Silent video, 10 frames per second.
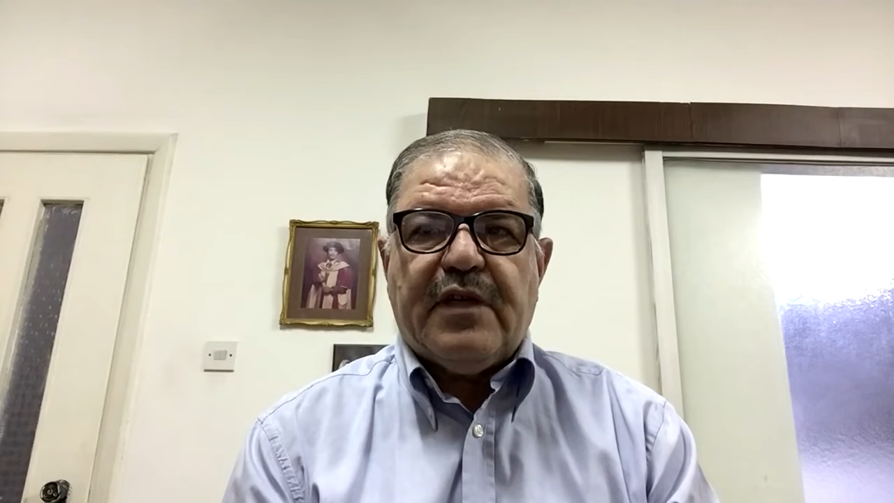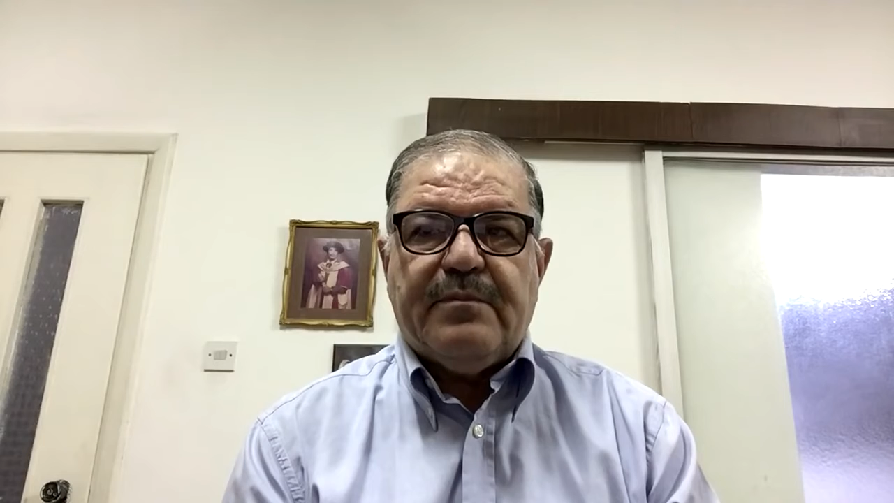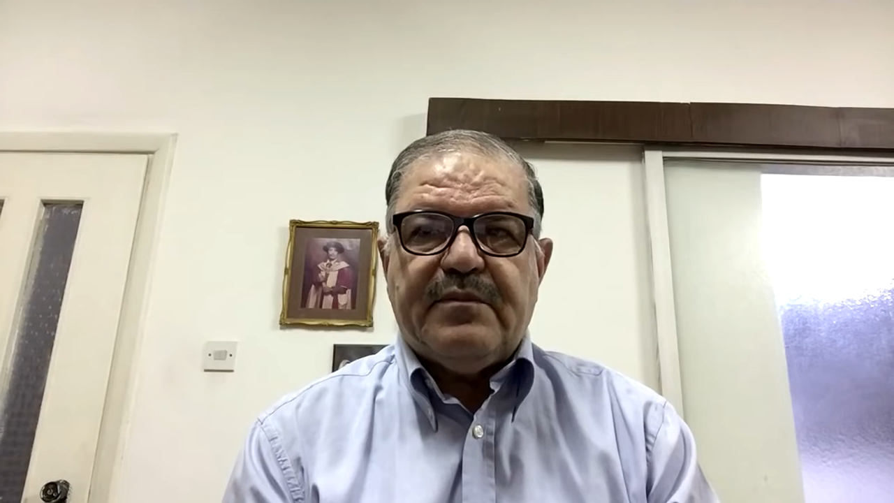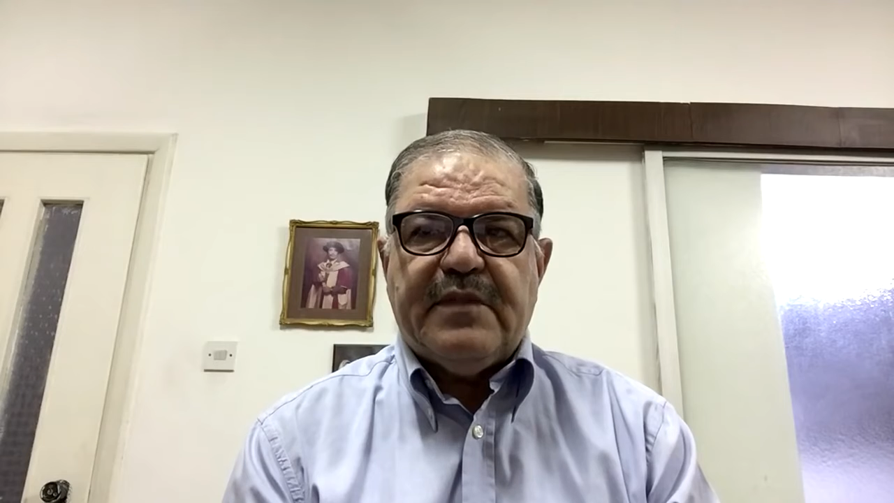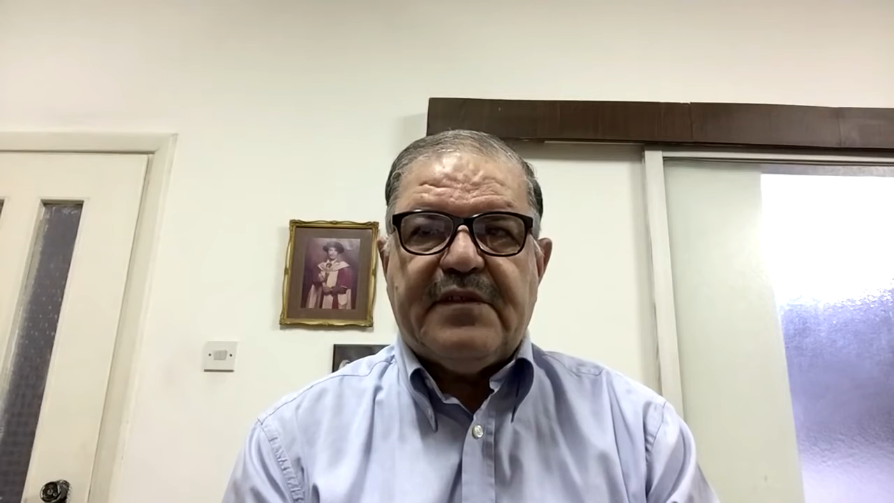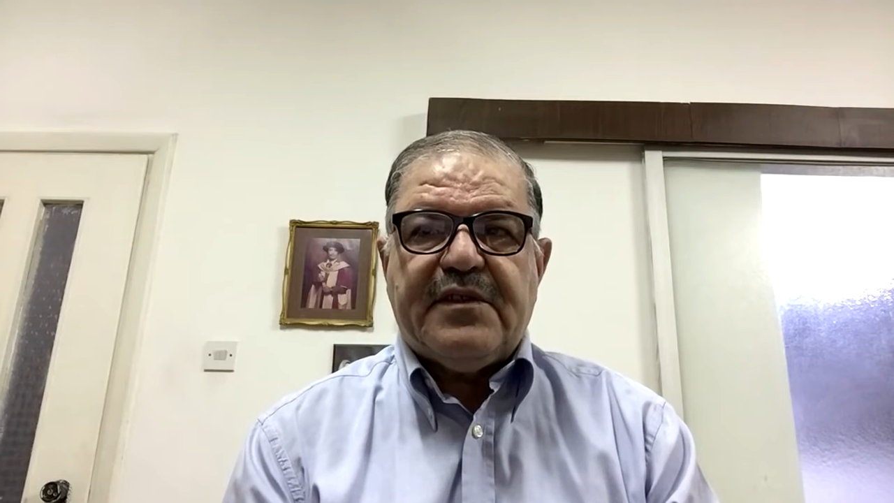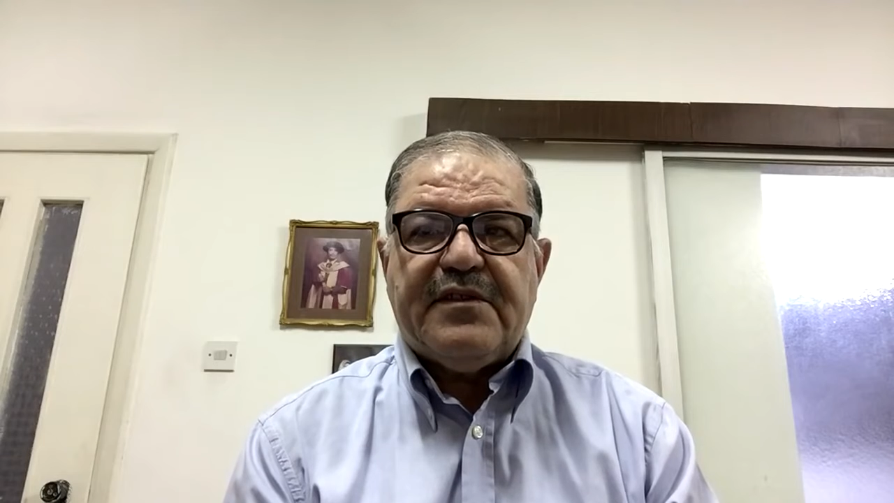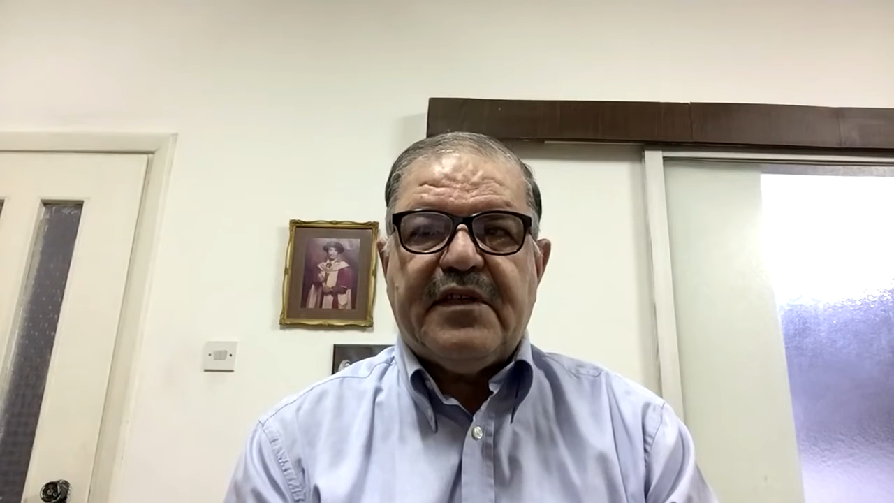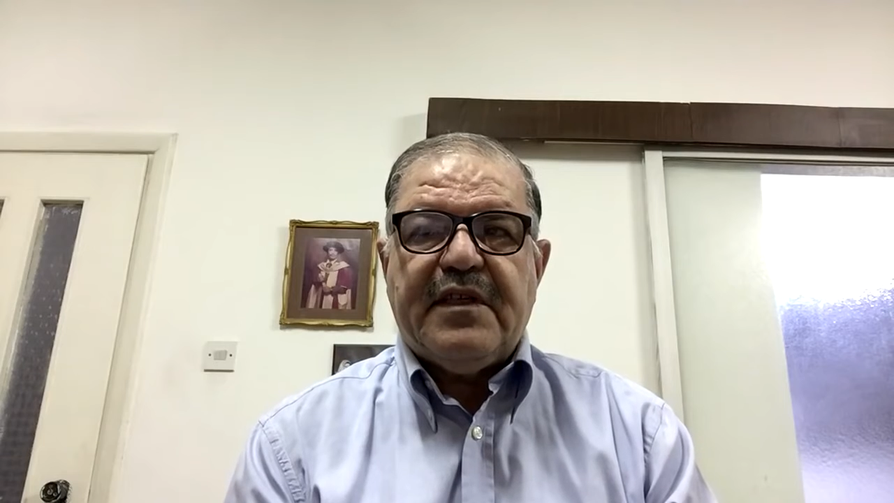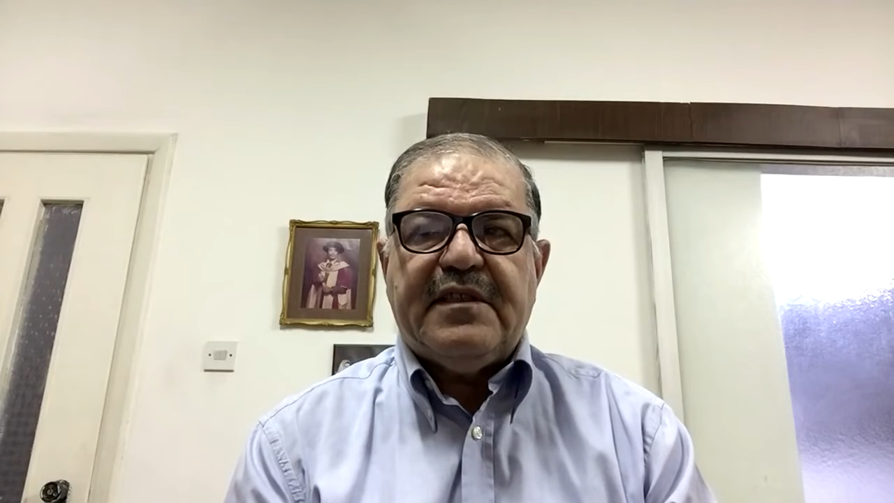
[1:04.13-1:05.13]
some
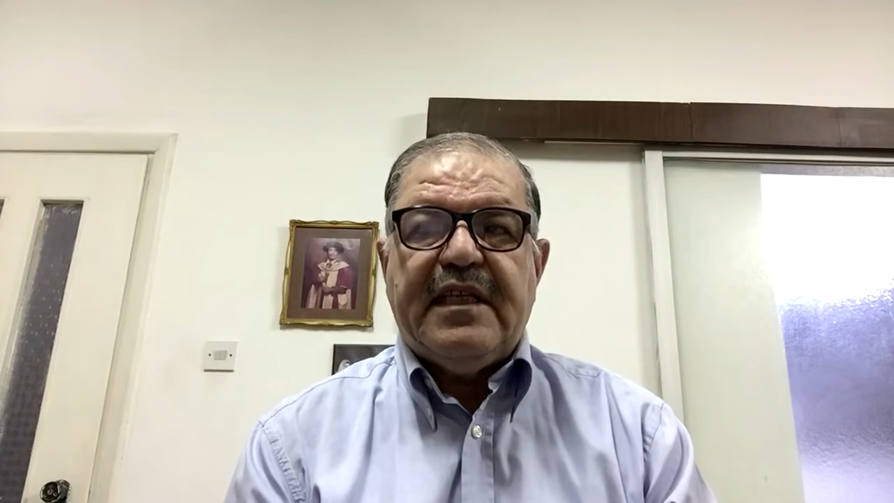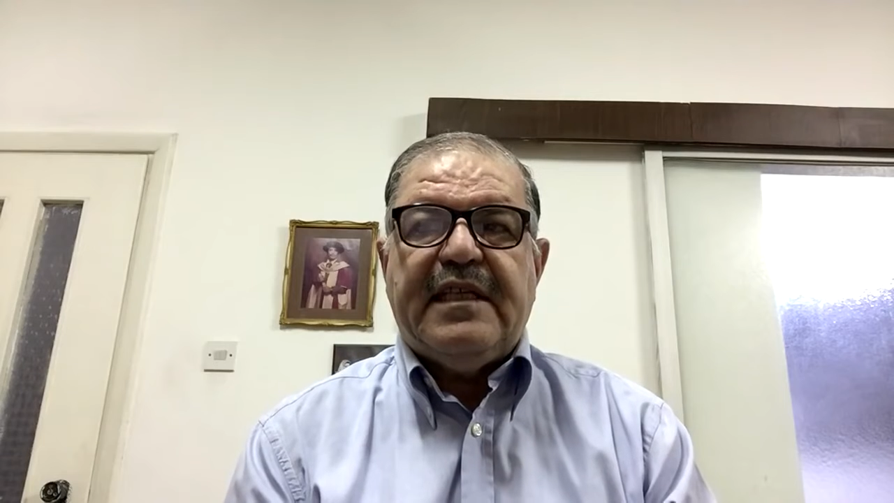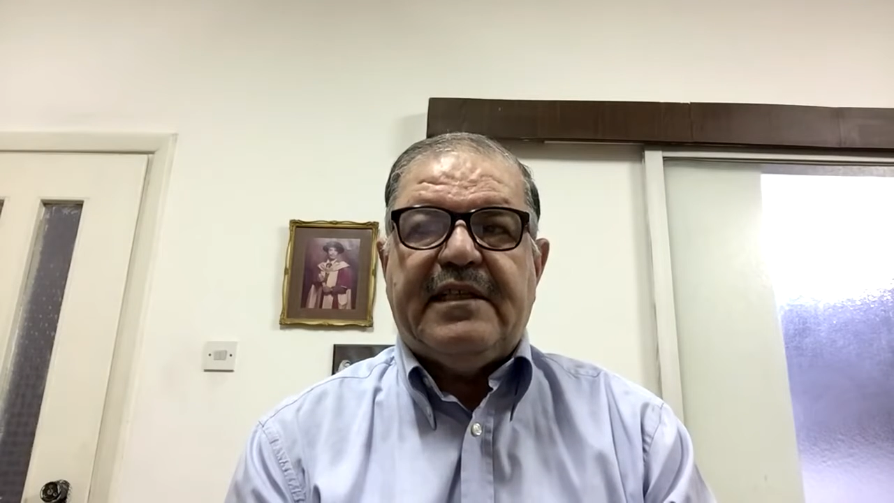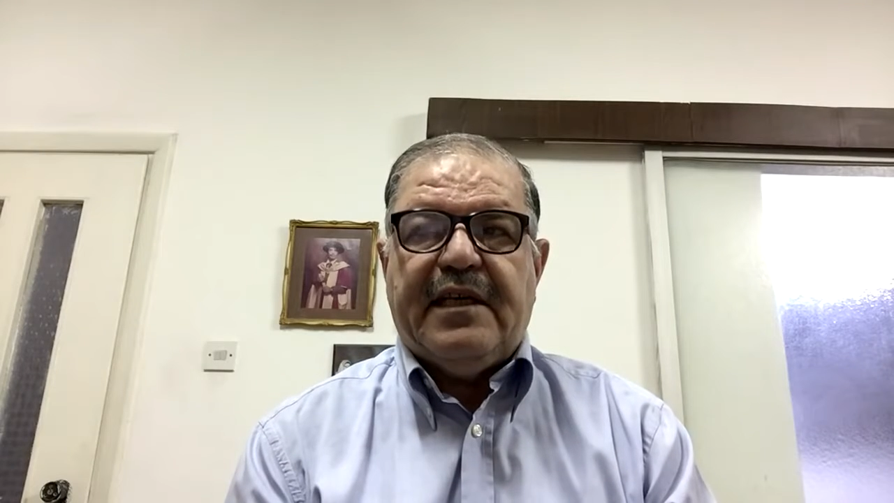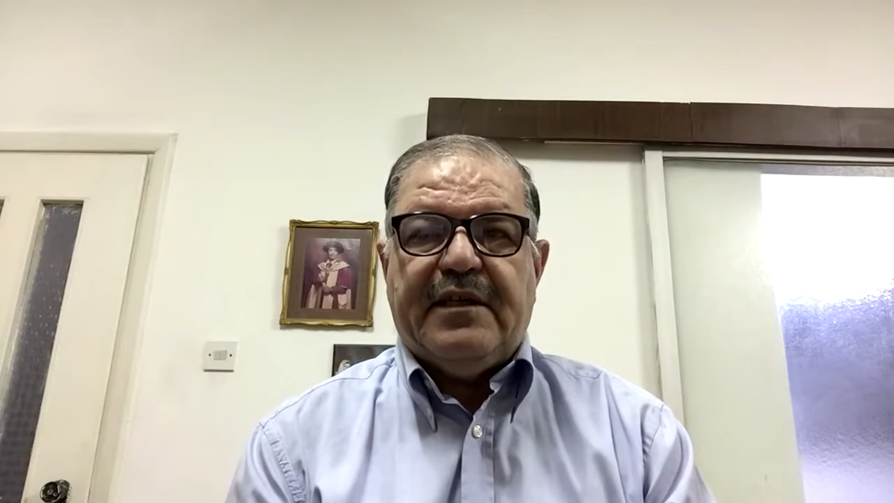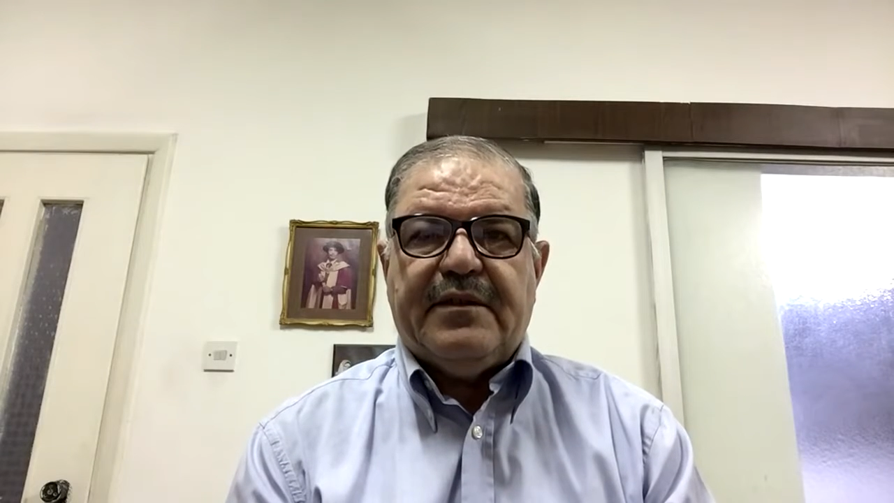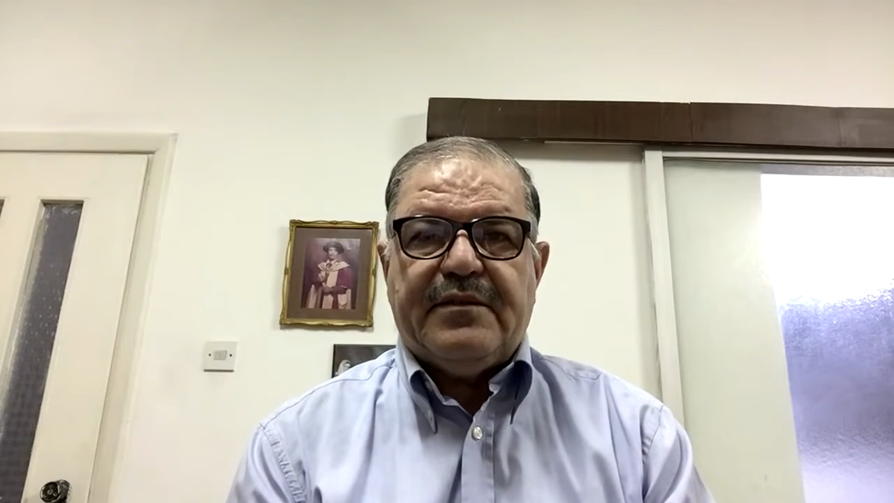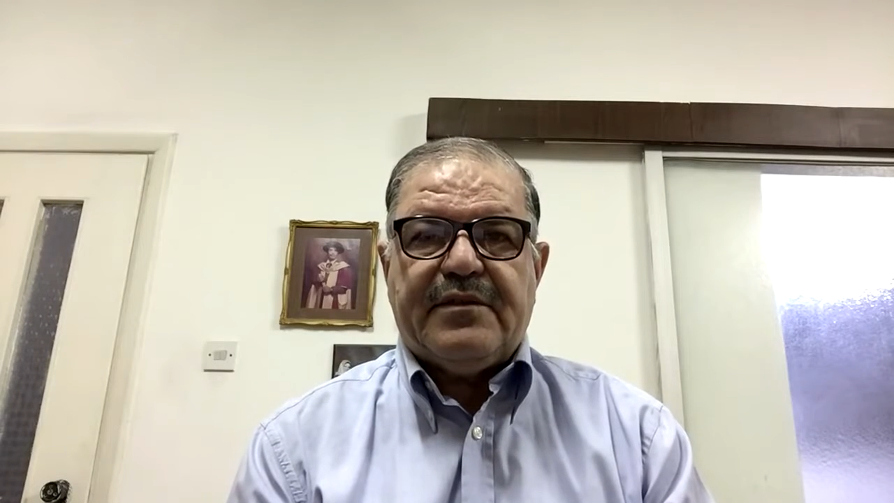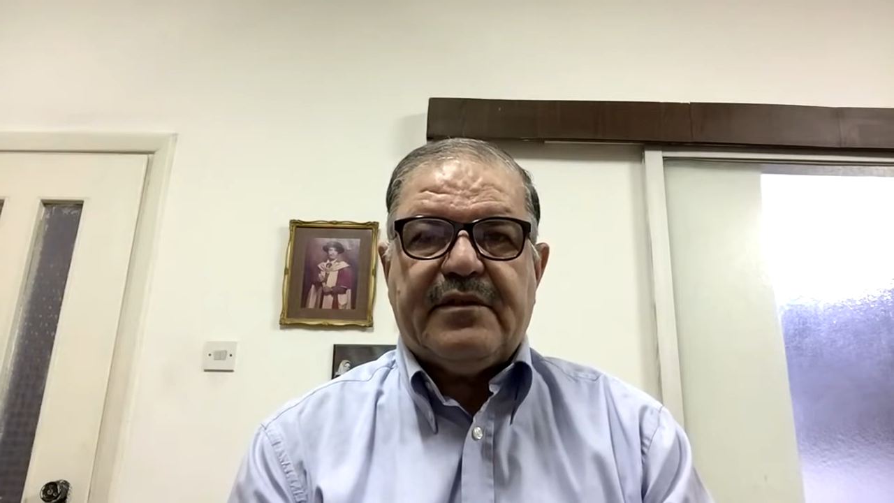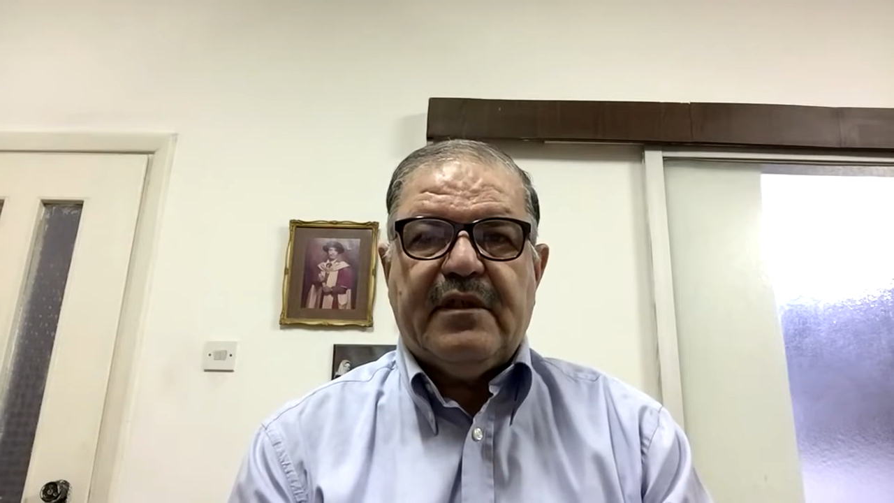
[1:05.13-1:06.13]
necessary
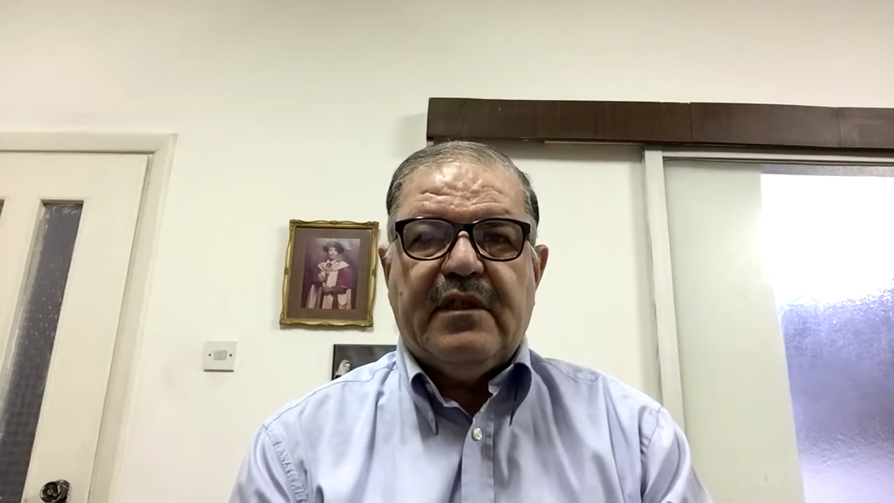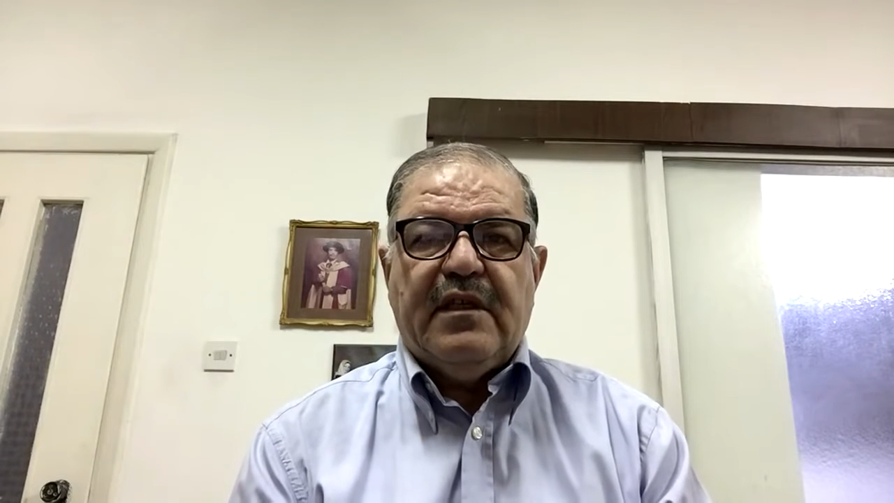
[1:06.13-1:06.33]
details